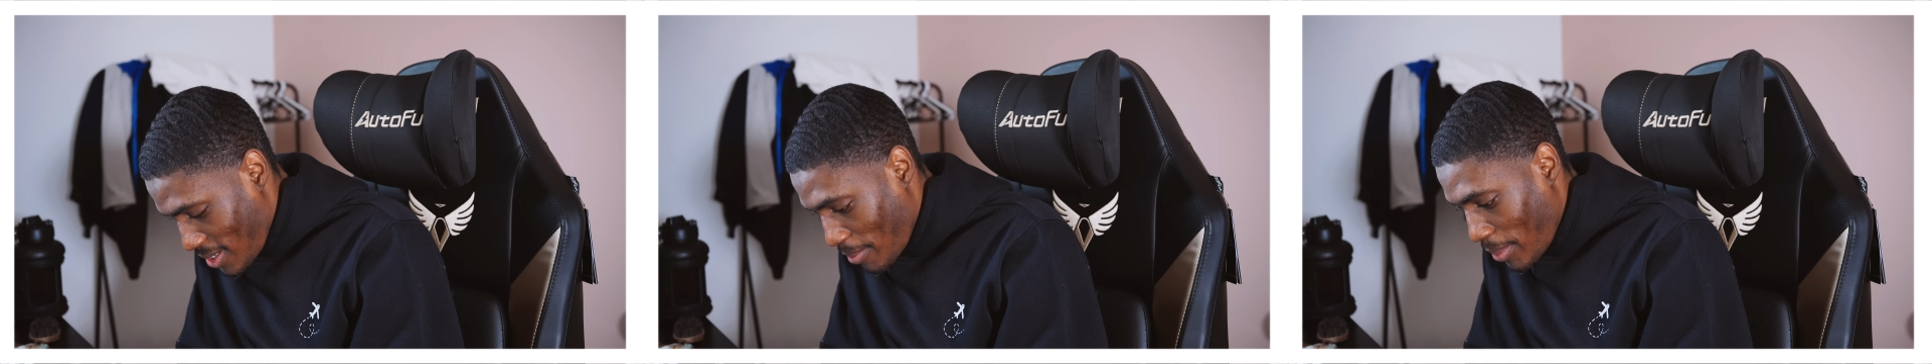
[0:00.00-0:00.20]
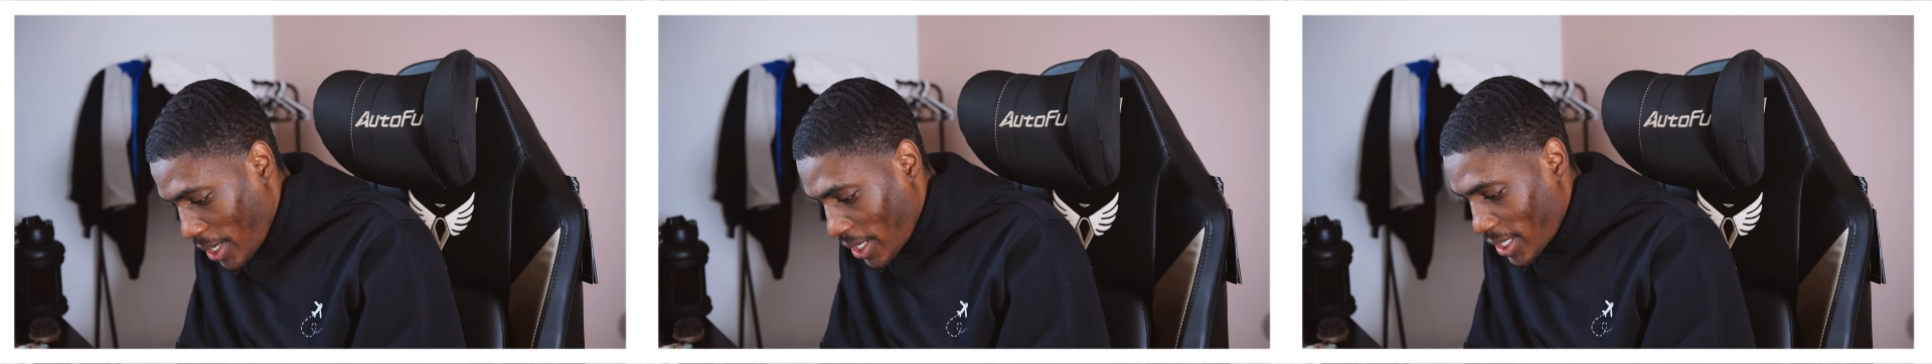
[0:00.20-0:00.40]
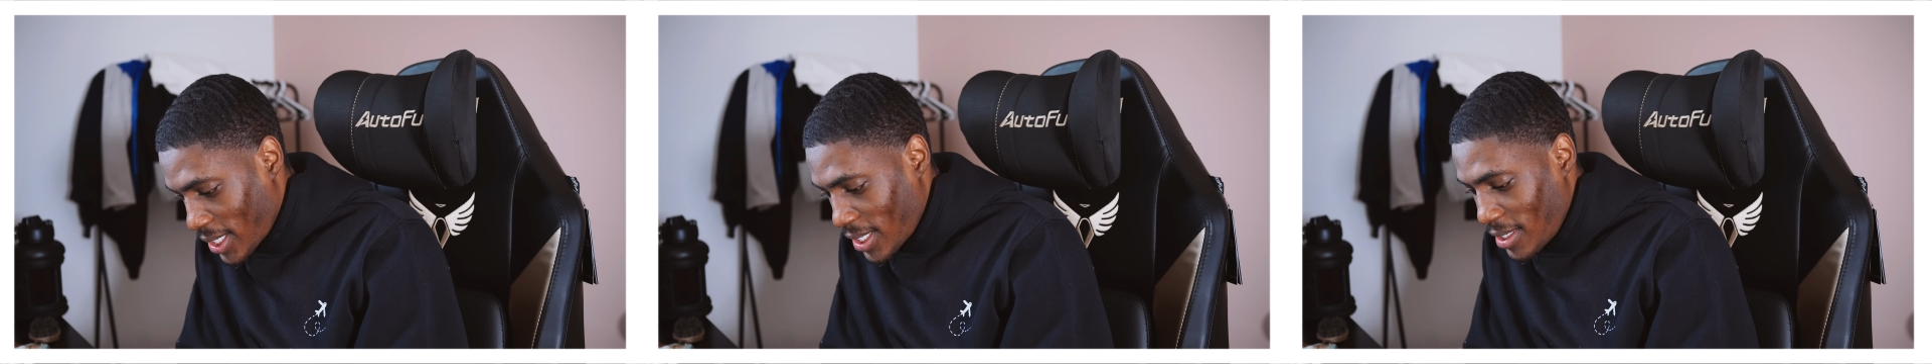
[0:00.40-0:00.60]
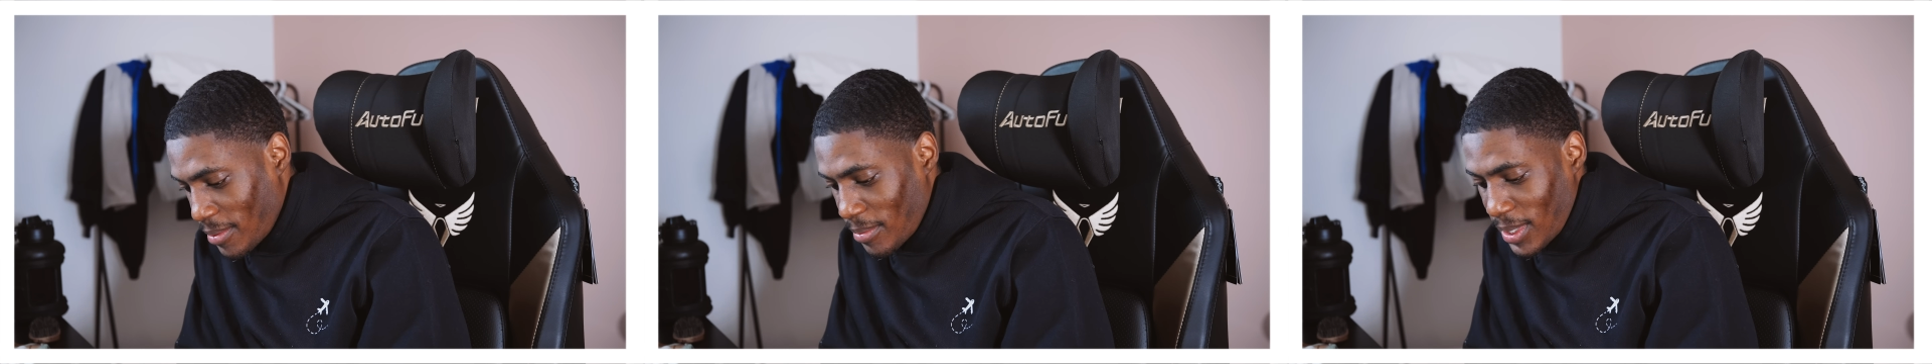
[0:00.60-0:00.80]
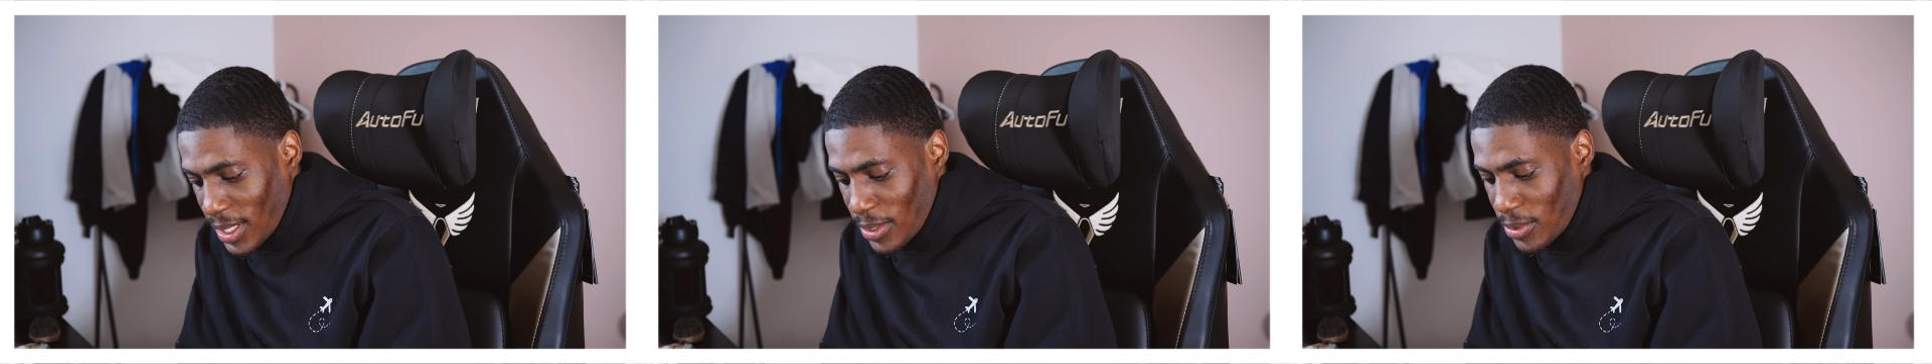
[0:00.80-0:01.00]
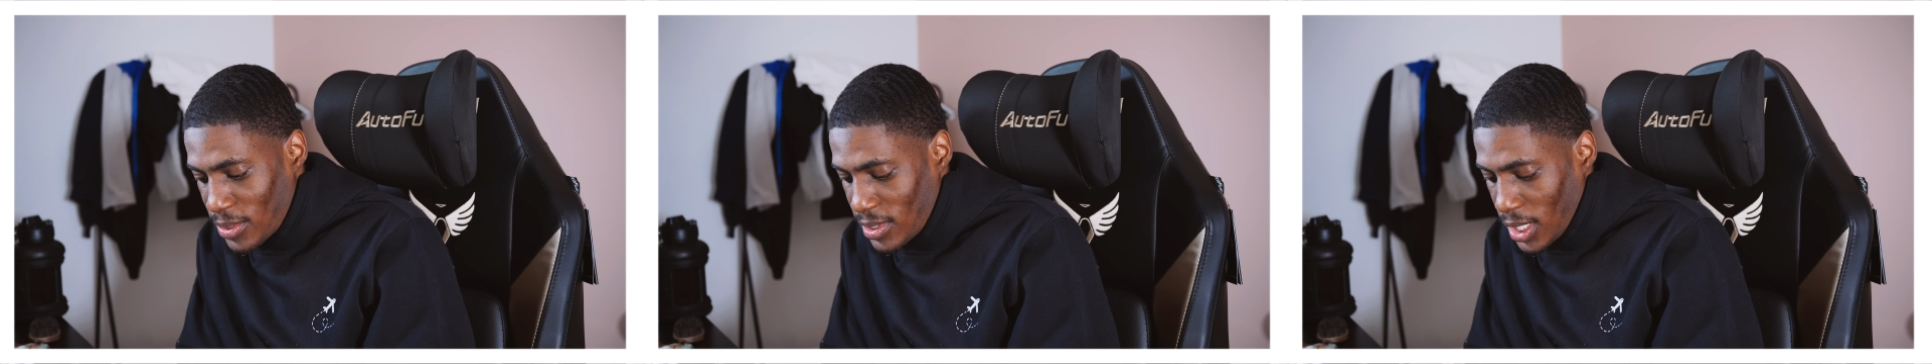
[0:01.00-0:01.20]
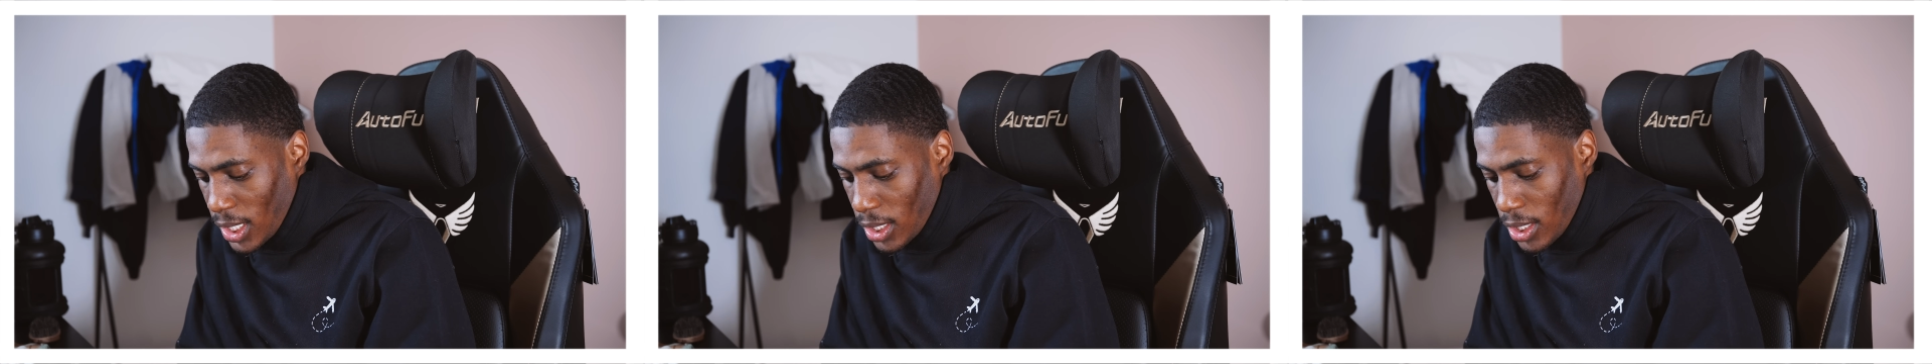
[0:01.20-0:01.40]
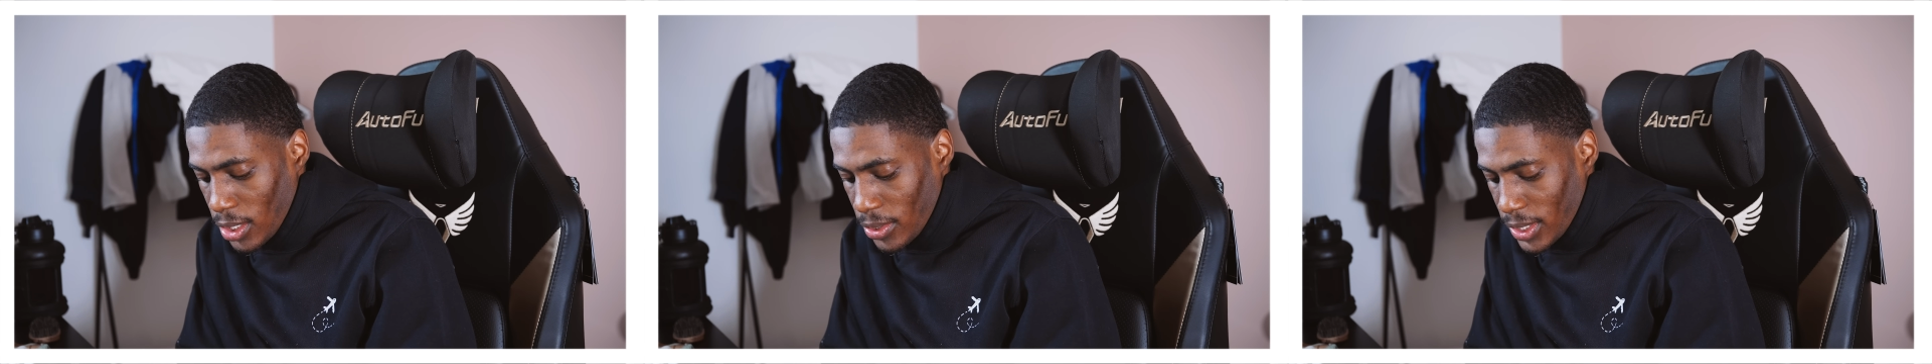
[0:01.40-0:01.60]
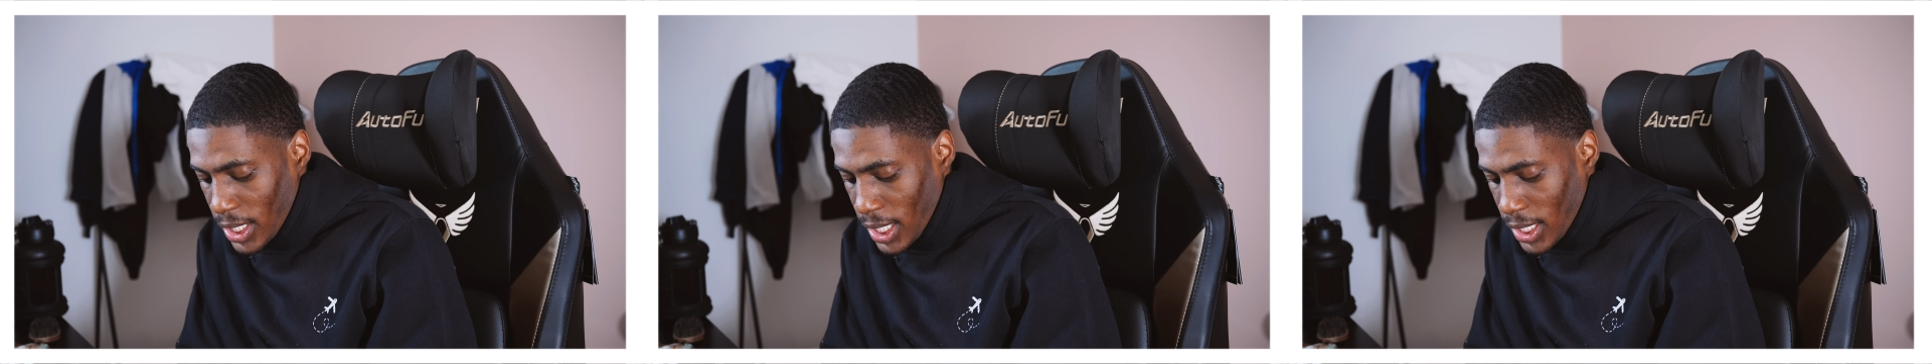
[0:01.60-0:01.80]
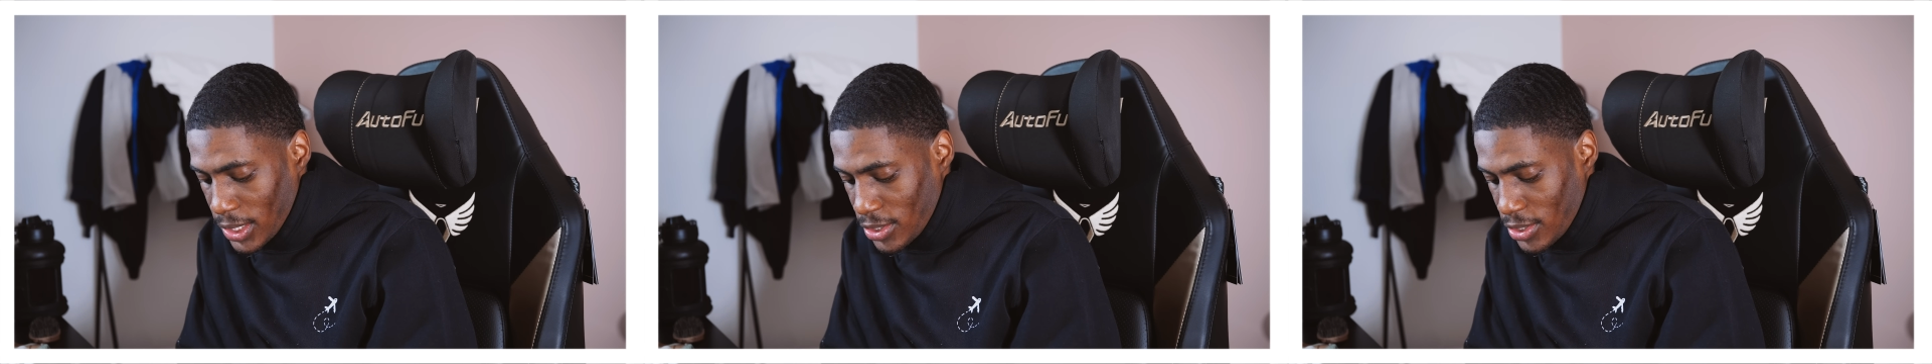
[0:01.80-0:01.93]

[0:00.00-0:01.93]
American in me was like, oh yeah,